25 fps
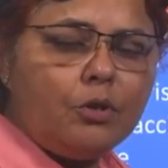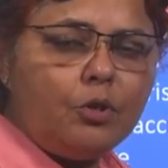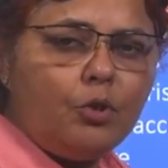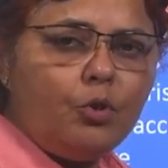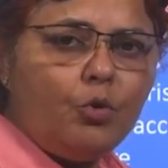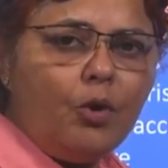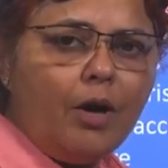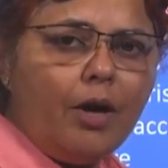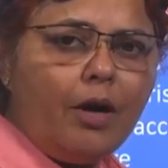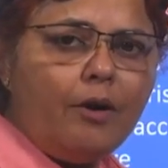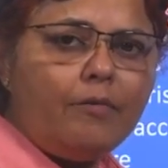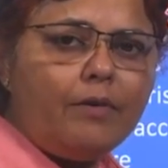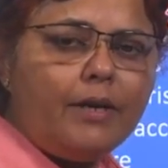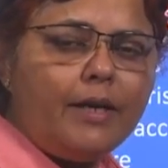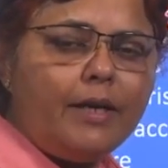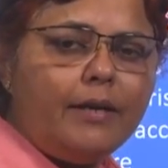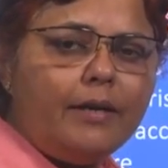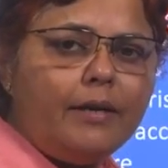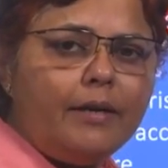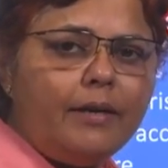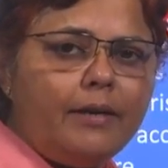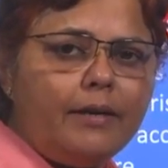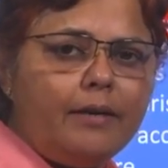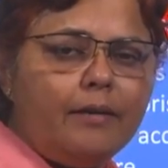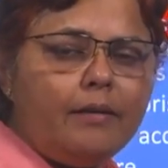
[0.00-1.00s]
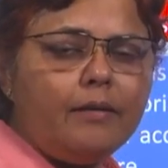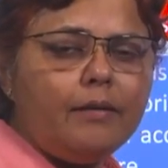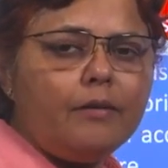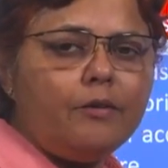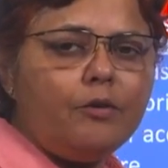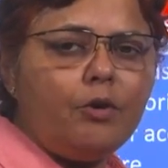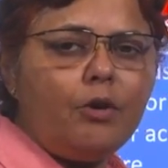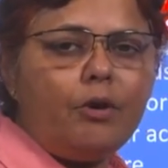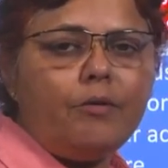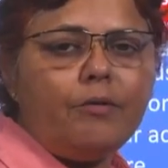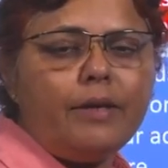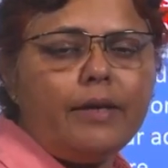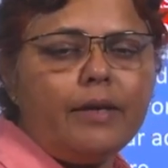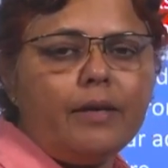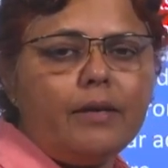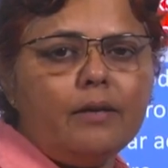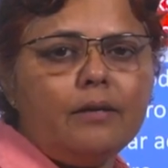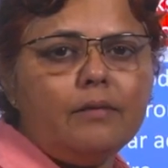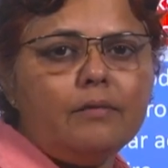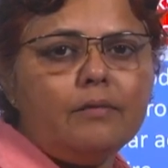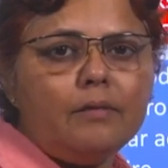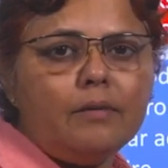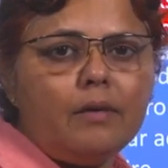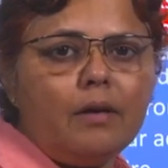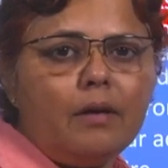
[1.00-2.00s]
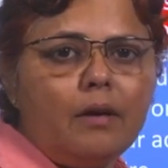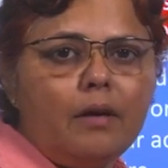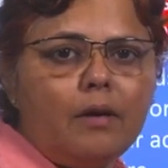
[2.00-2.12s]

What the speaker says: you have taken